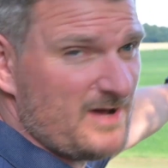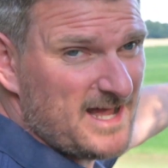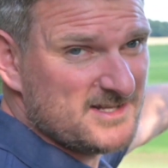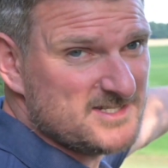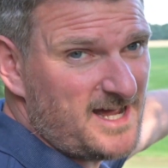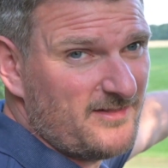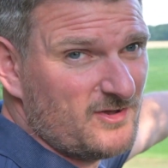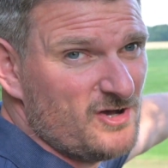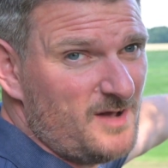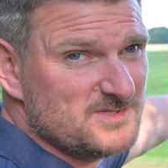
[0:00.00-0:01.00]
right hand side of
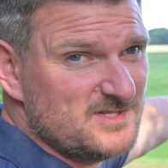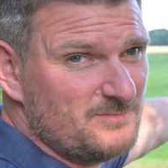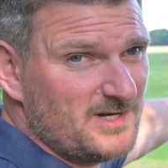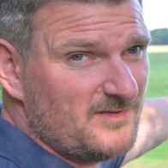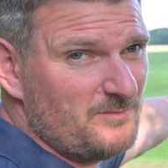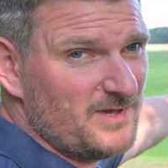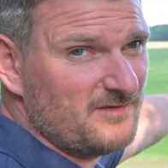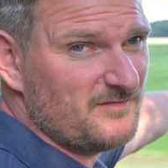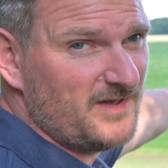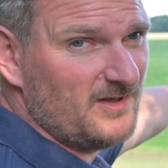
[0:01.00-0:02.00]
the copse in the middle of the
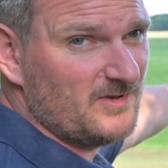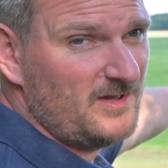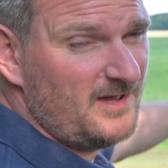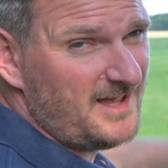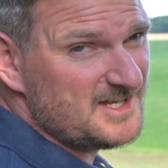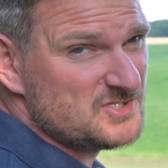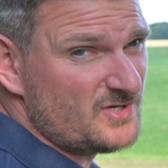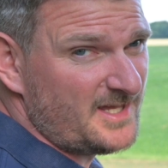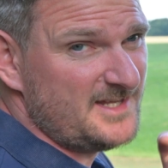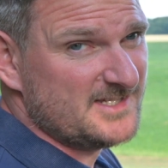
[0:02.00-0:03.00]
big field. It's
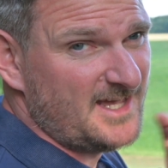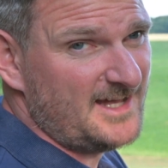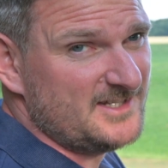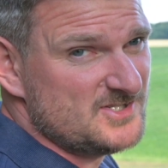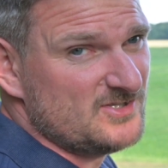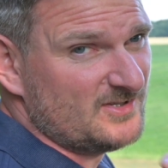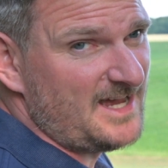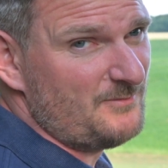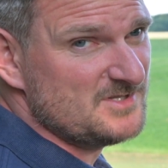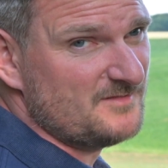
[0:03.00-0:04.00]
tricky to get a digital
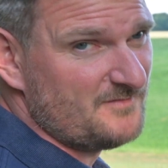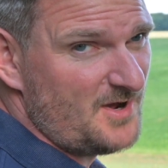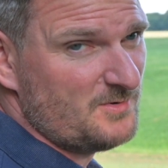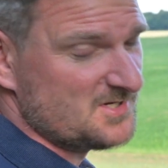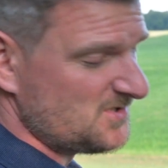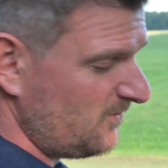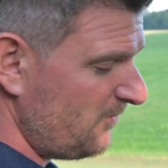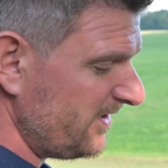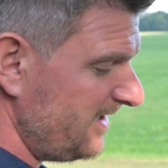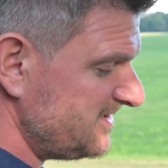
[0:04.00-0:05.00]
camera to focus on
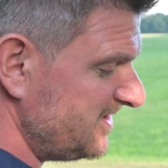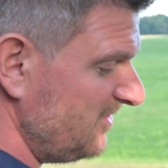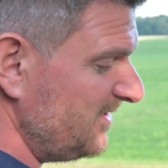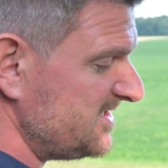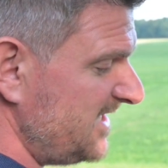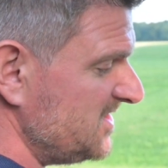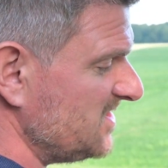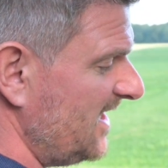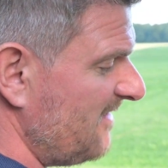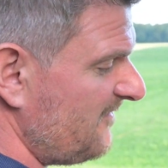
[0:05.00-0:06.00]
what we're going to do, but
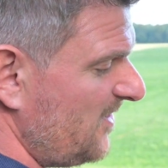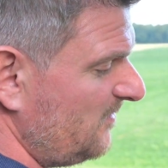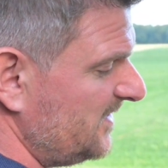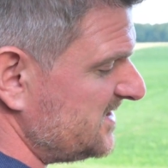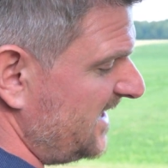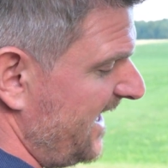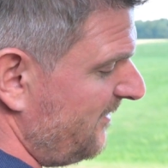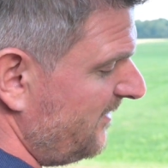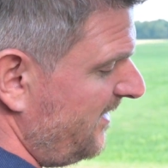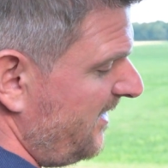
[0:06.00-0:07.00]
essentially I fold this out,